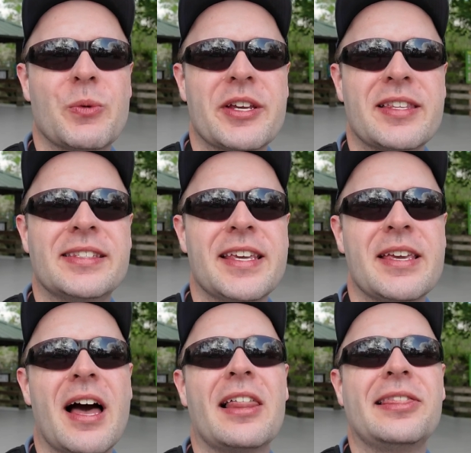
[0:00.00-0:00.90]
where you can
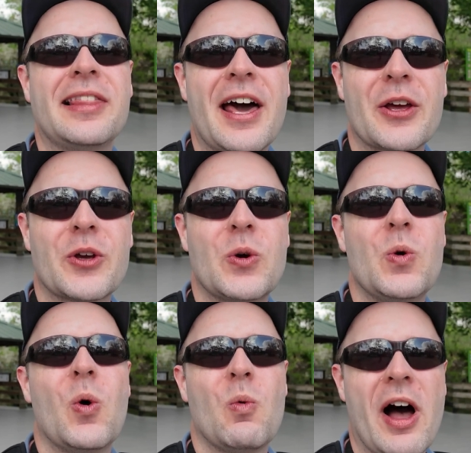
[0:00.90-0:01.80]
see a lot of
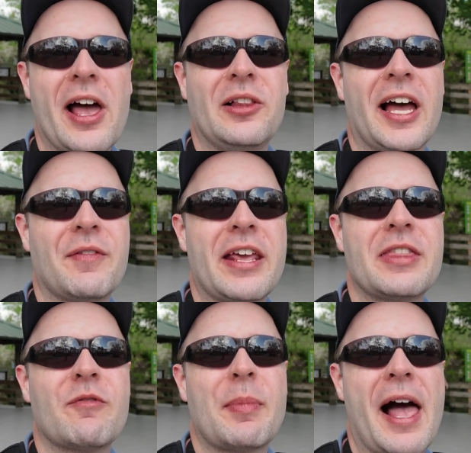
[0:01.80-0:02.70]
cool wildlife,
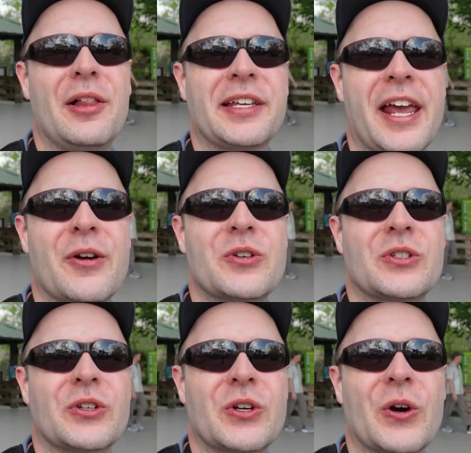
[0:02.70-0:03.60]
anything from alligators
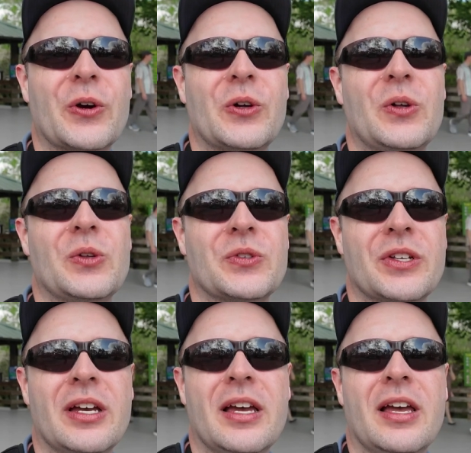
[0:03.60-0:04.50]
to turtles,
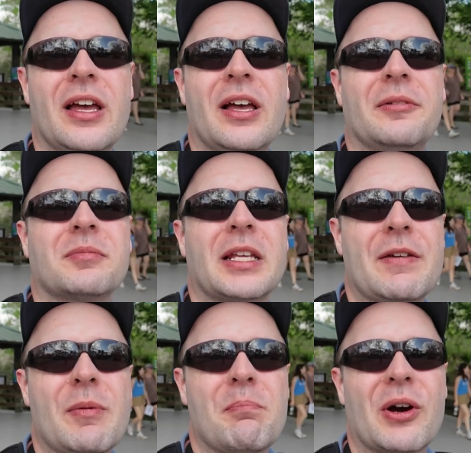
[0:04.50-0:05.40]

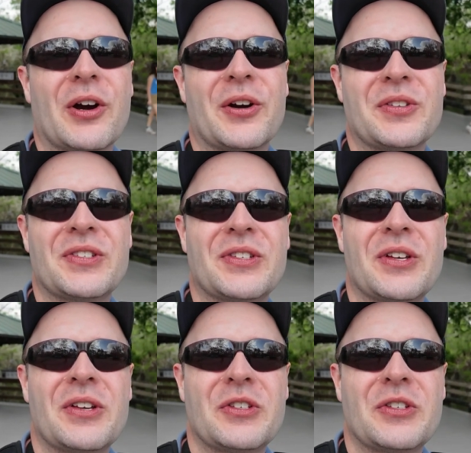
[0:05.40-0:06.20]
even birds.